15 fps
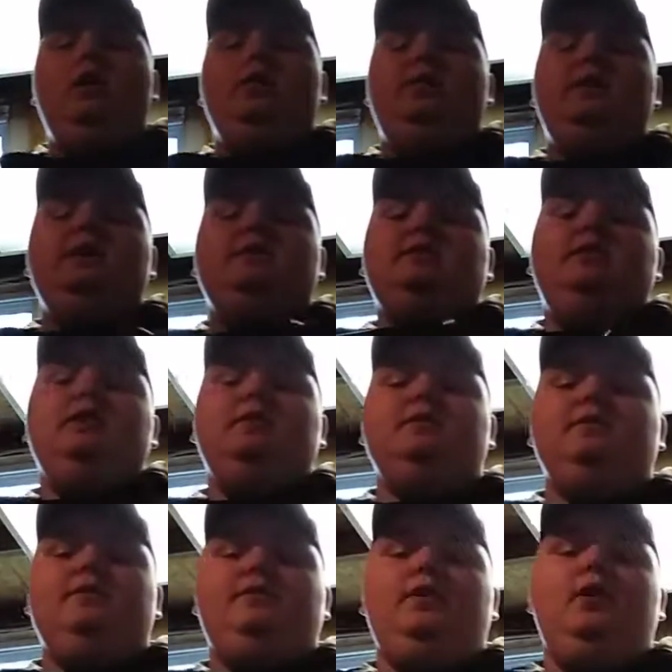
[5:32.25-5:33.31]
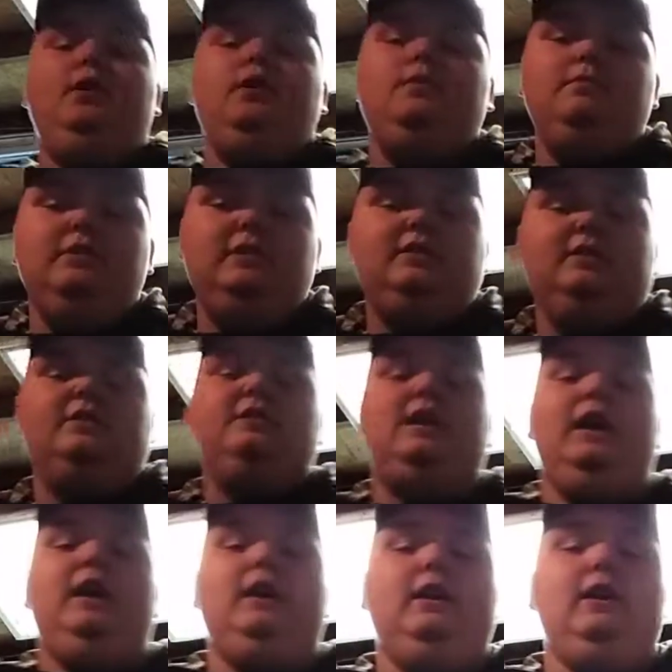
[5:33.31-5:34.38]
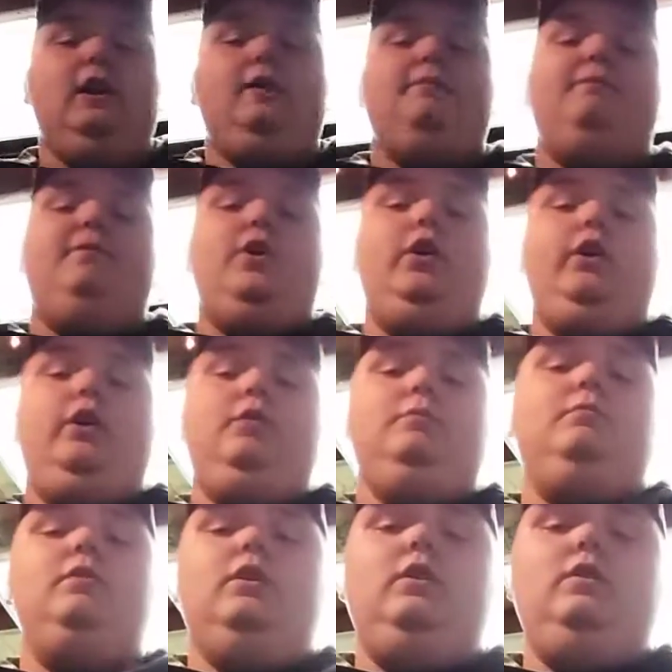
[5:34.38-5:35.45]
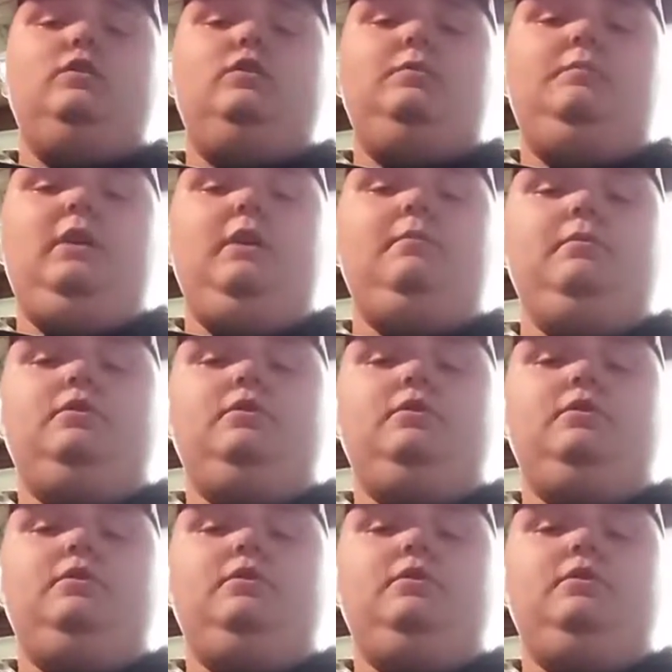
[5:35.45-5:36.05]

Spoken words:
This is volume. This is taking up volume to be able